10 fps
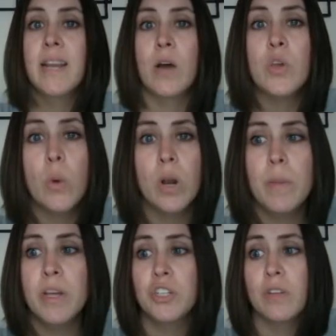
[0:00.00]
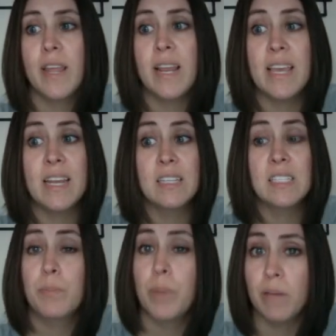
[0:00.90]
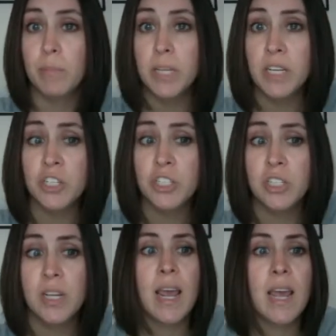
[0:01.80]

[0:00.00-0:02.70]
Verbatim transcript: Now you wanna make sure that it is published.